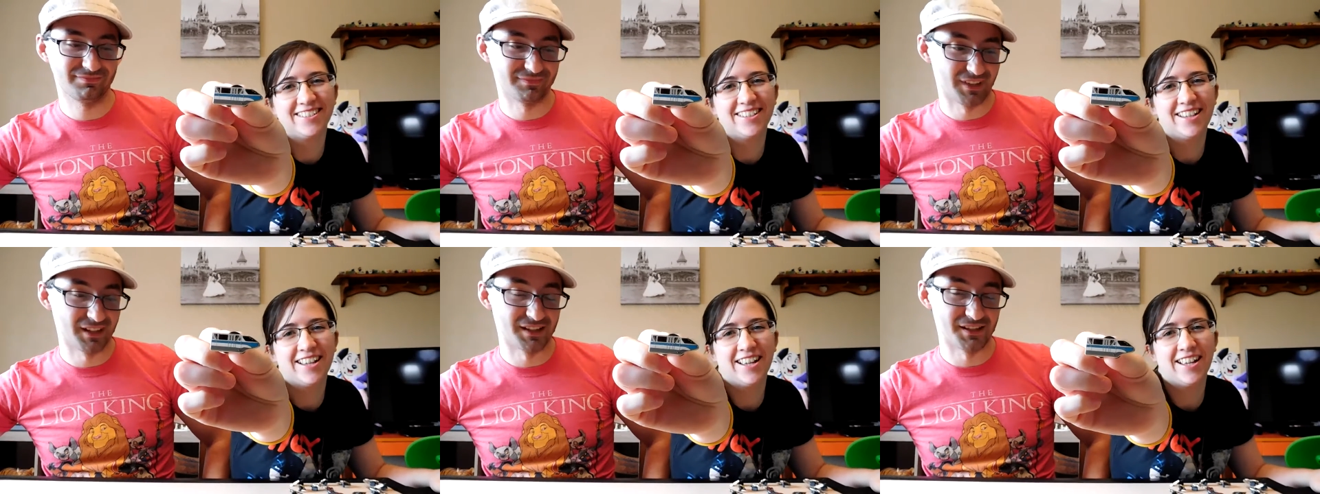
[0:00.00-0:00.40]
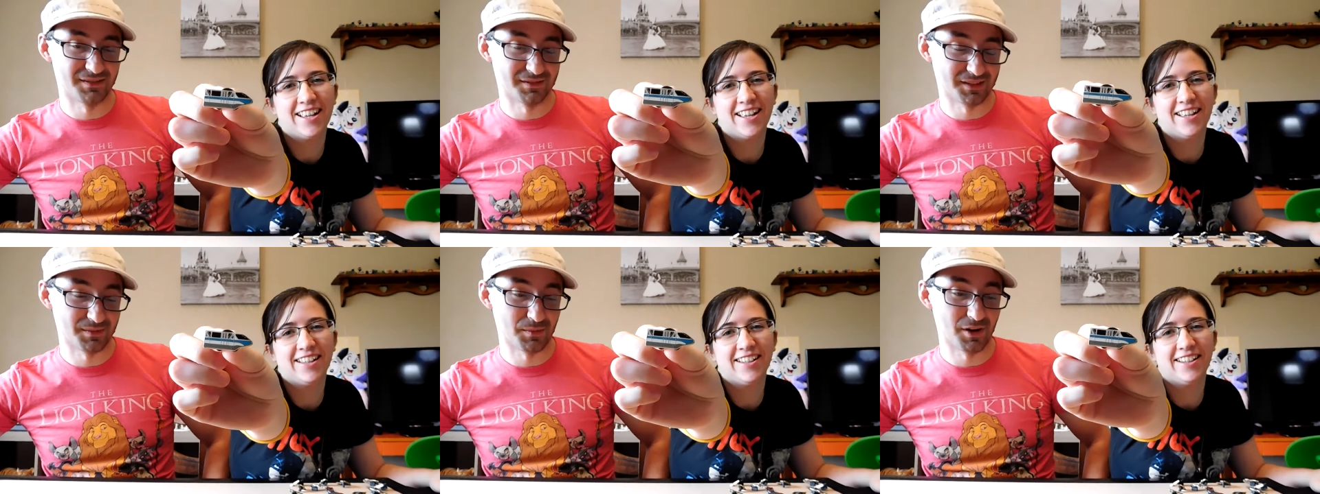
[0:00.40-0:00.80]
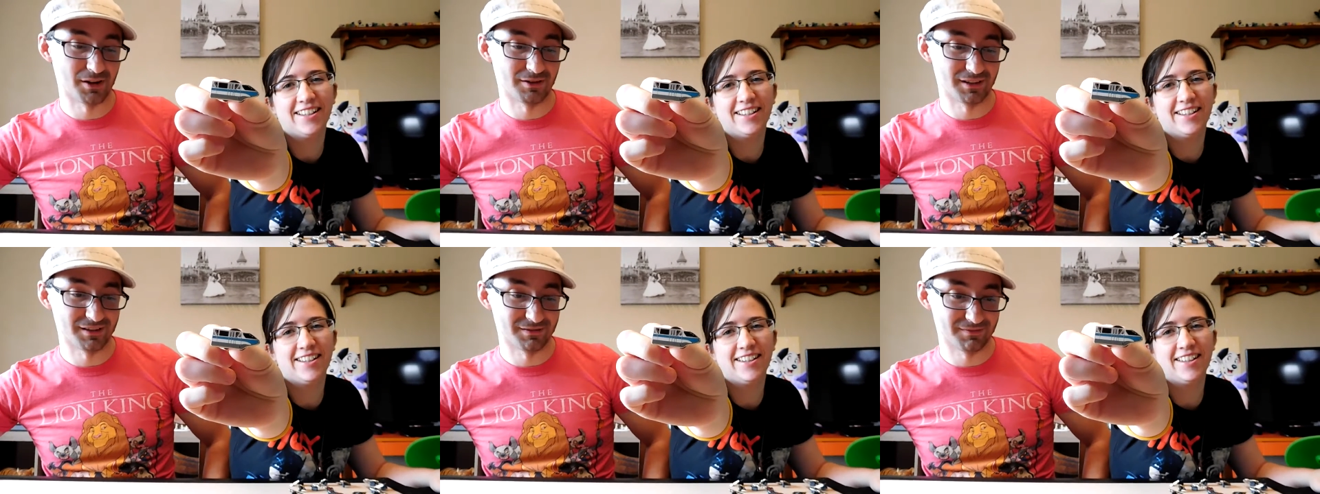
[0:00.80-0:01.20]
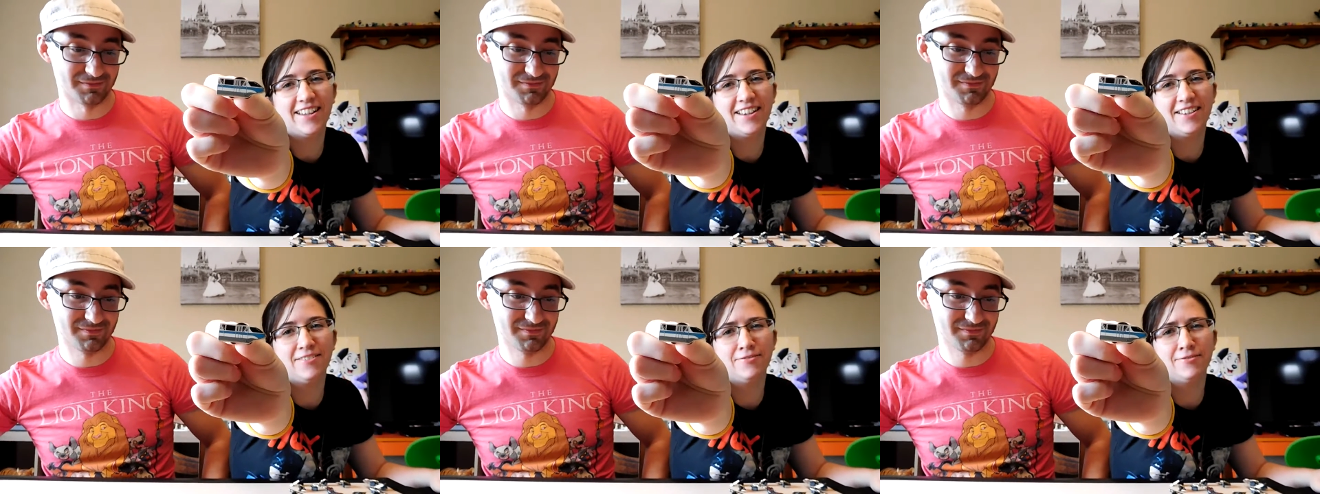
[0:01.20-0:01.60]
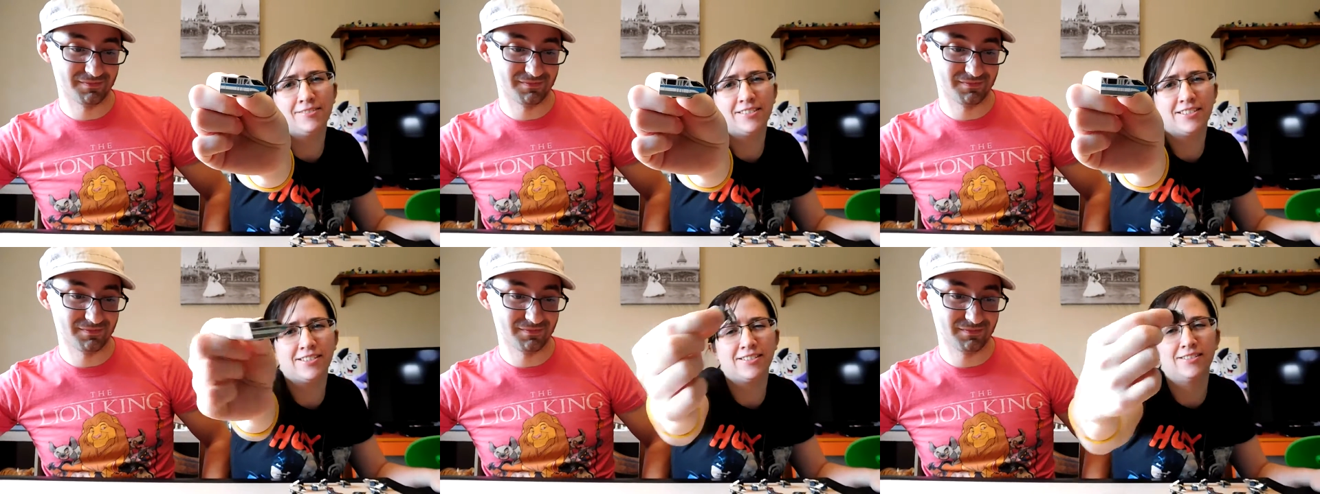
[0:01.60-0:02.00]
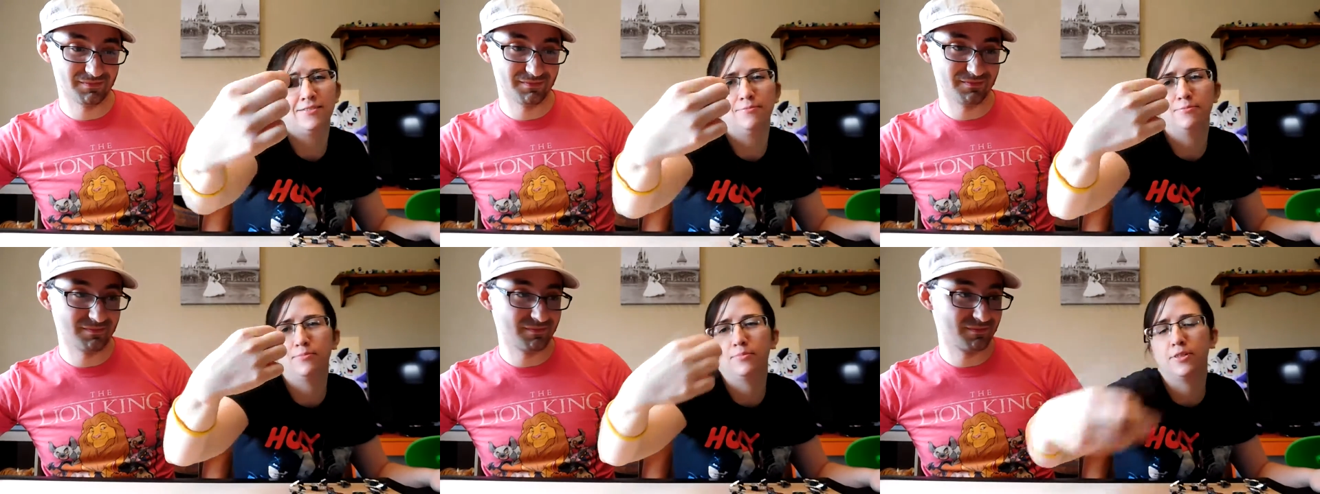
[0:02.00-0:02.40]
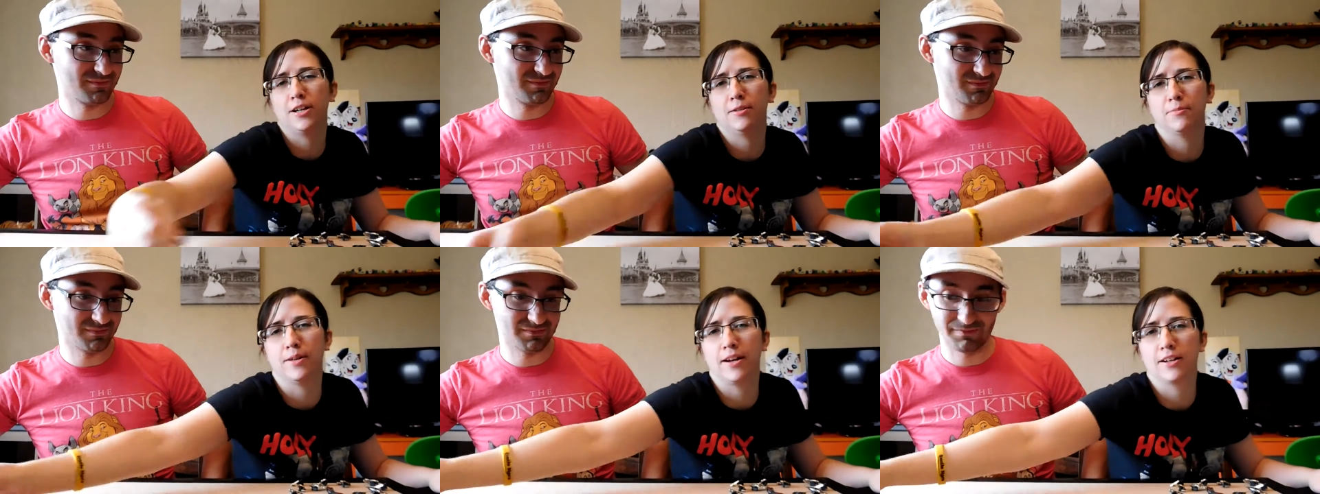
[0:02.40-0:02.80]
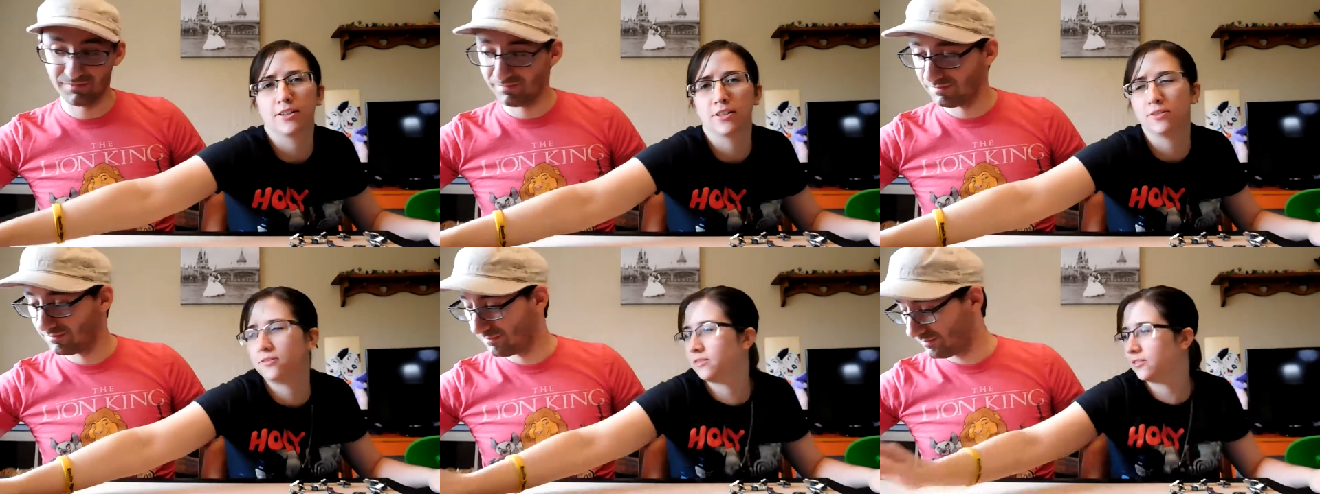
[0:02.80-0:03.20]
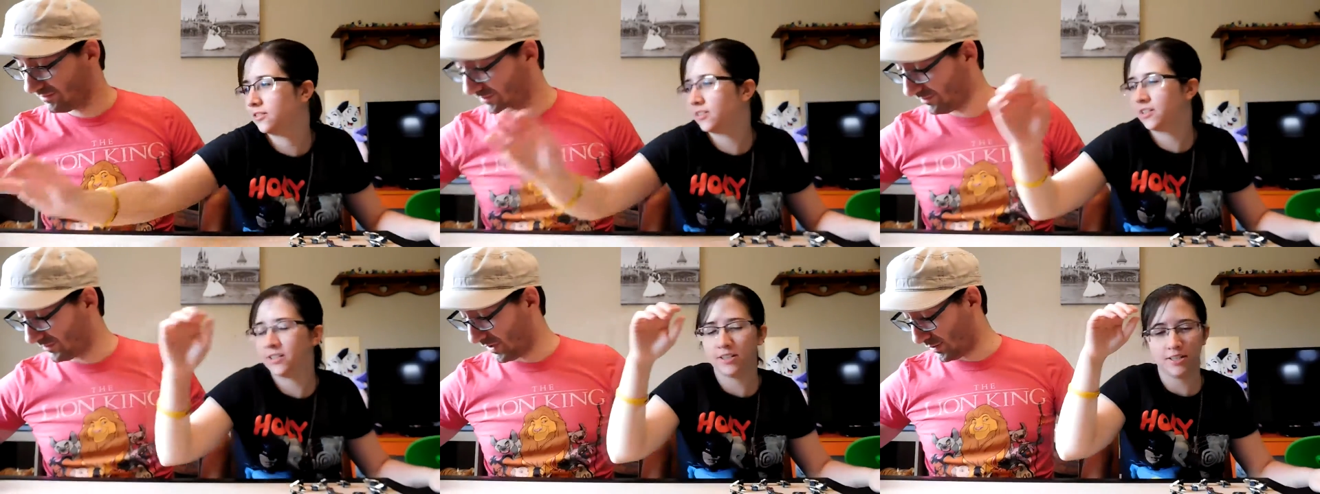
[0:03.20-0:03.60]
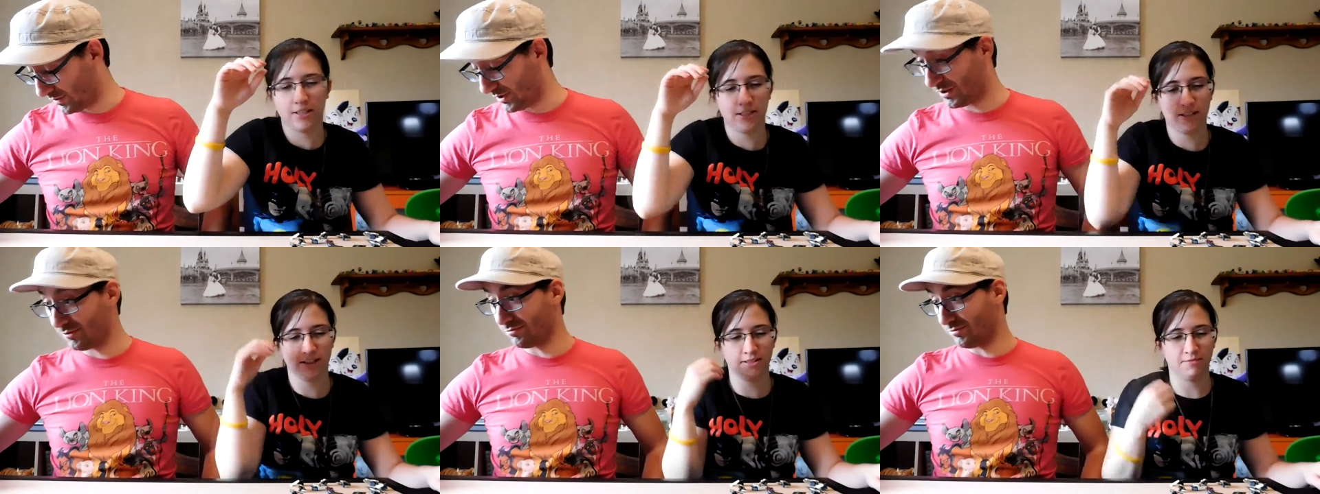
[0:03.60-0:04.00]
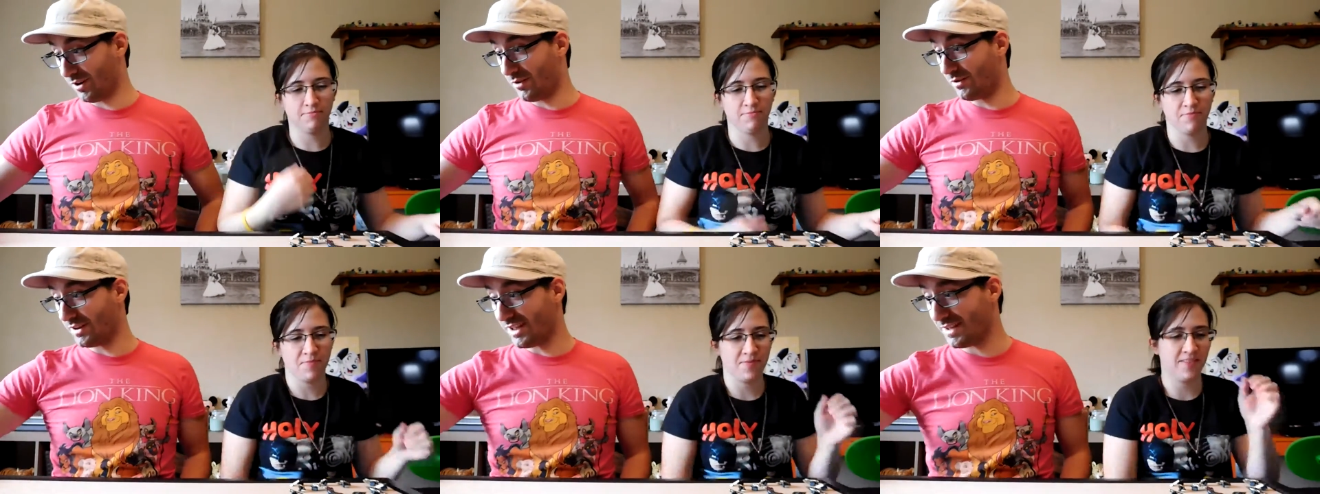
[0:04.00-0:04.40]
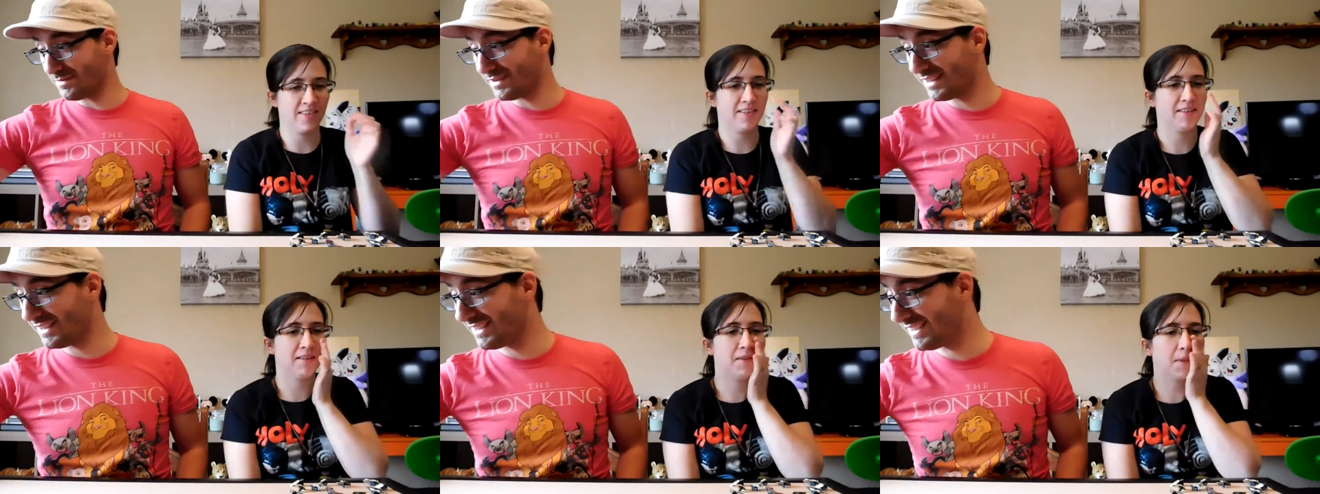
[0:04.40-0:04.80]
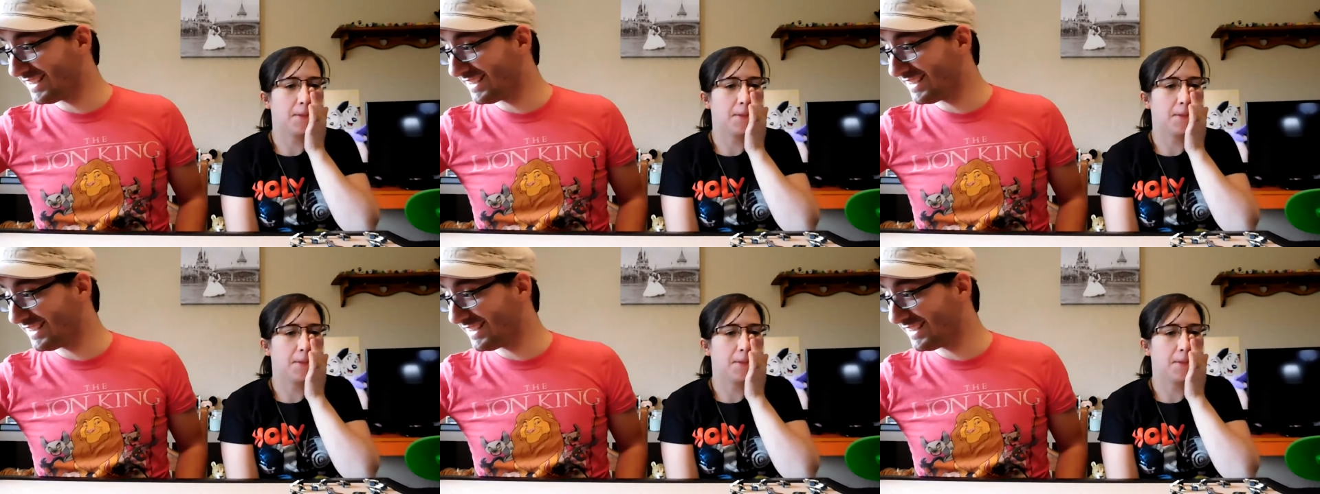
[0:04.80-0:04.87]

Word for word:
Speaker 1: It's a, it's a monorail.
Speaker 2: That was in a blind pack, too.
Speaker 1: I just throw it at me.